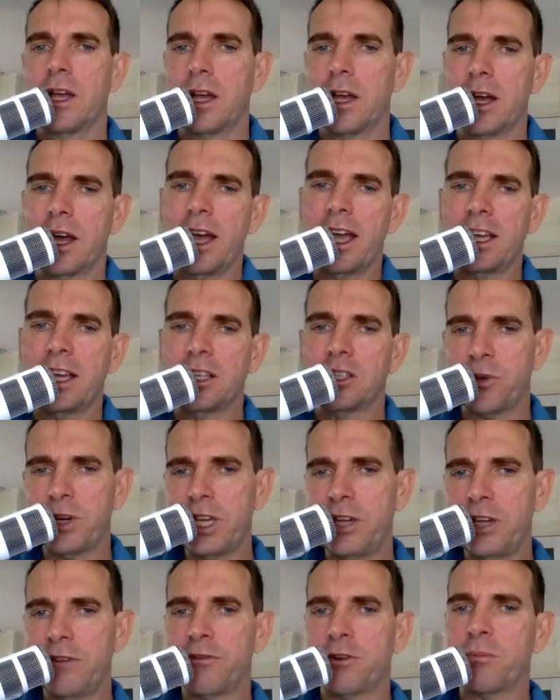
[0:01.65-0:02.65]
Hi, it's
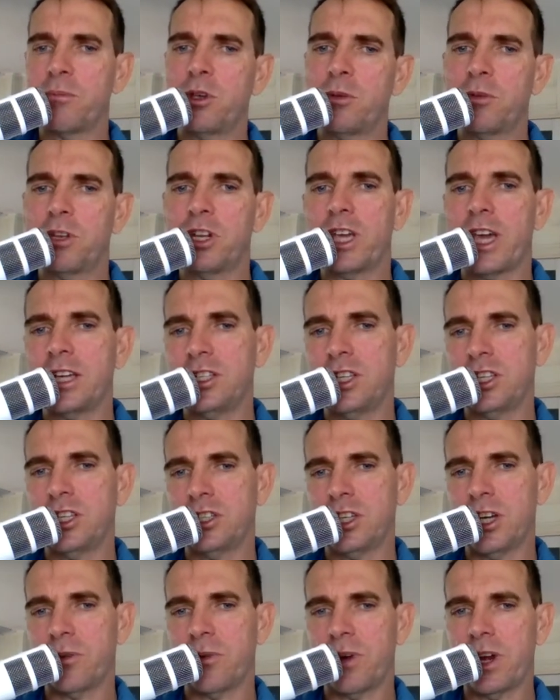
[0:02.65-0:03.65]
Ricky from Communication
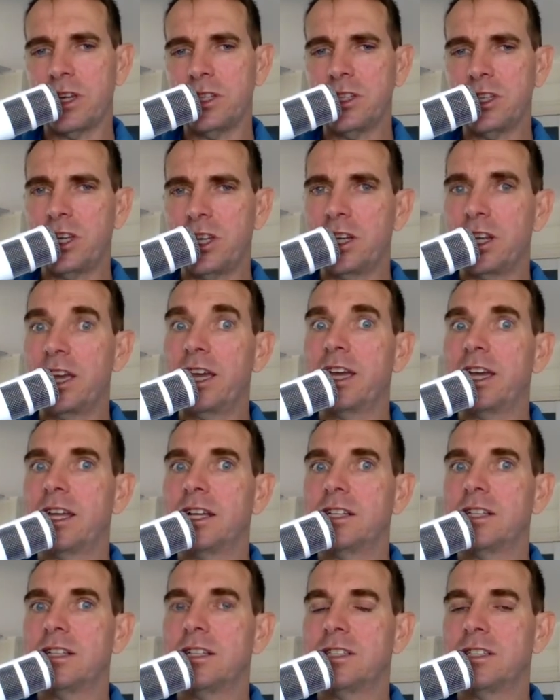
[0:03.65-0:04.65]
Generation,
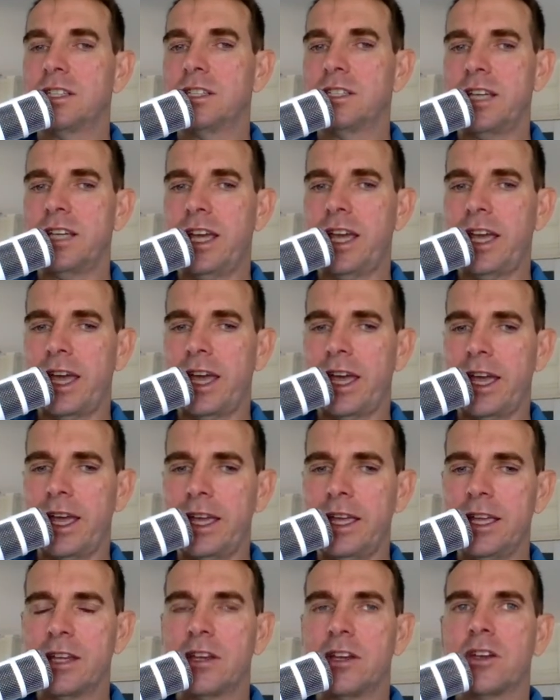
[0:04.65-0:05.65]
and today
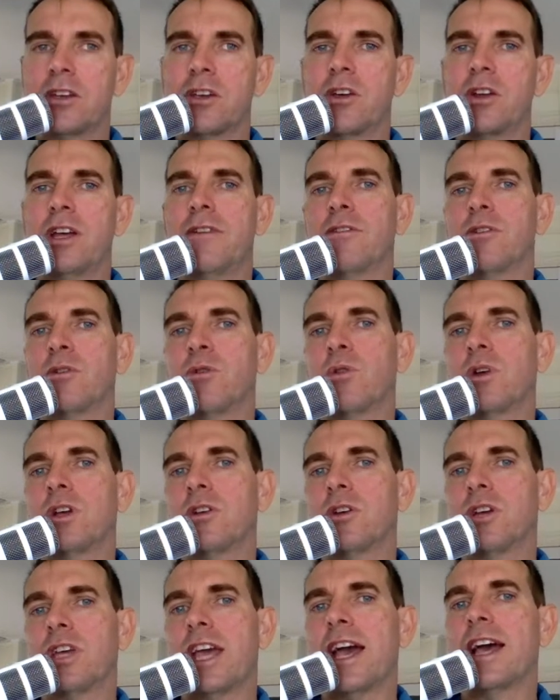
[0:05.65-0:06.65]
going to have a quick
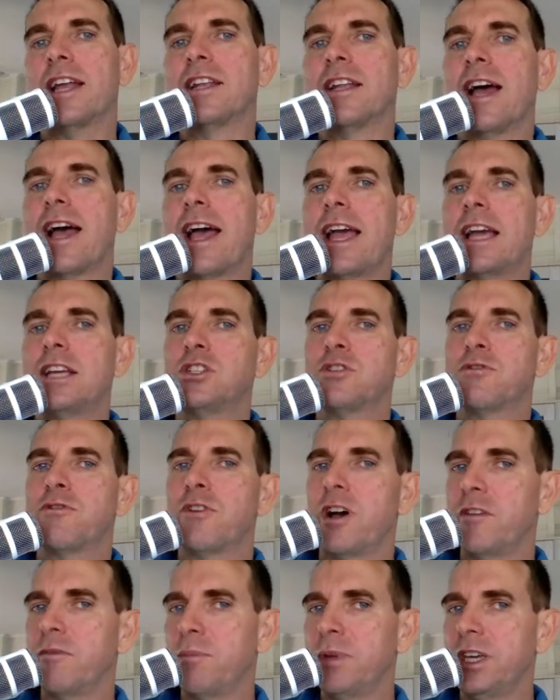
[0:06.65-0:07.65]
look at
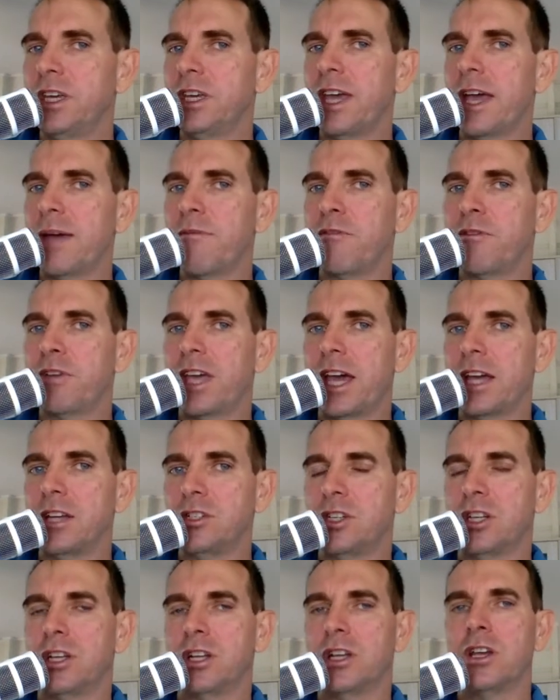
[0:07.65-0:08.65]
H5P
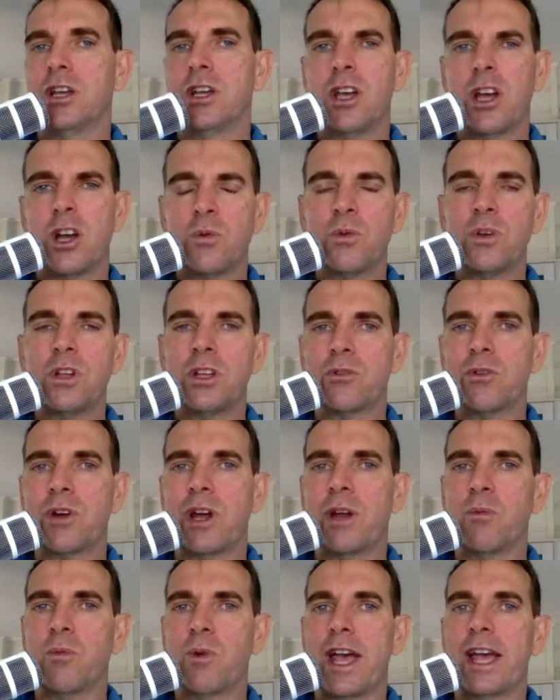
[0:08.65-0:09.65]
Gamification, a really great
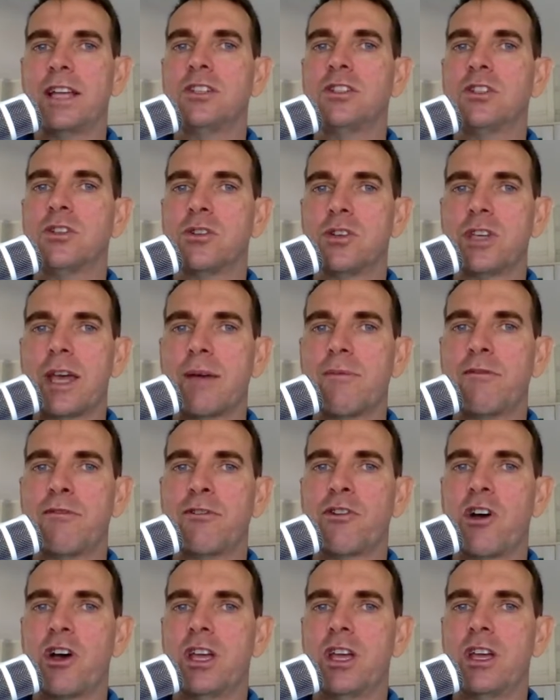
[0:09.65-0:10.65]
way to
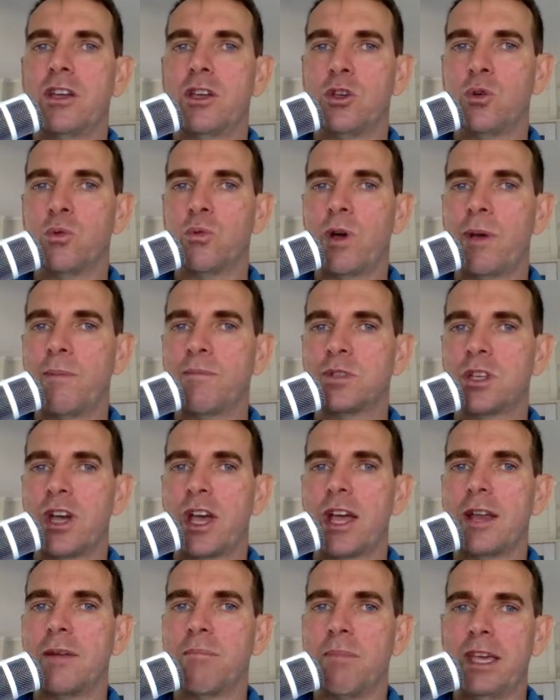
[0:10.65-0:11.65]
gamify your
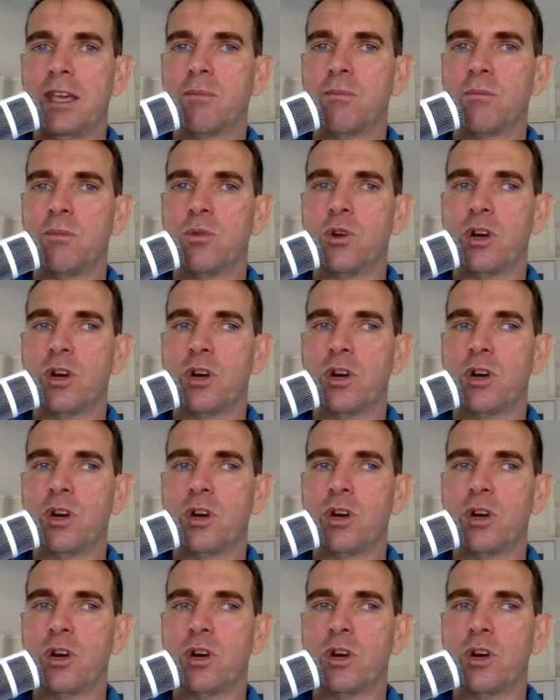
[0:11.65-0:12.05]
website, make it more